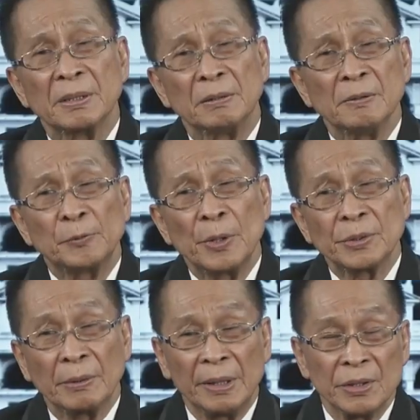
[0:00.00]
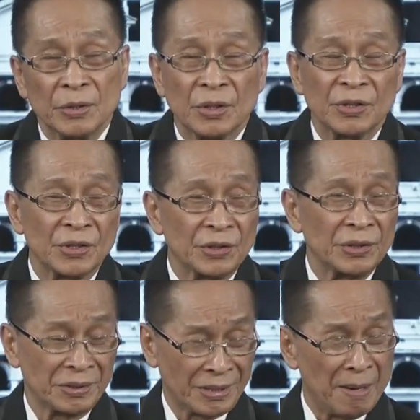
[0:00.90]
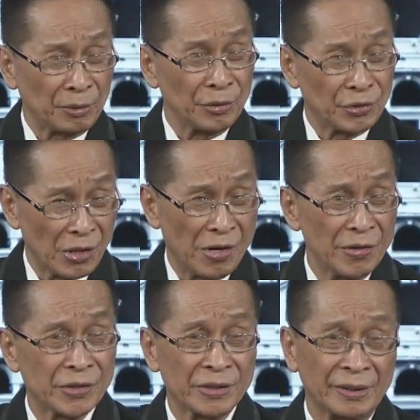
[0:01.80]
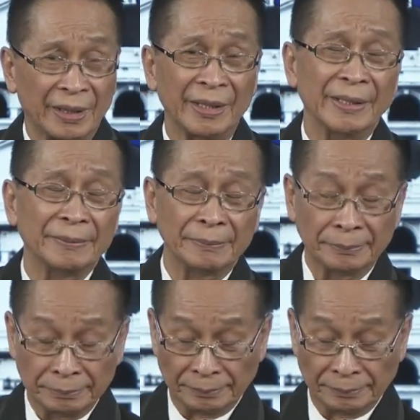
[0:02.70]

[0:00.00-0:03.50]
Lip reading: Tulfo has raised some concerns, and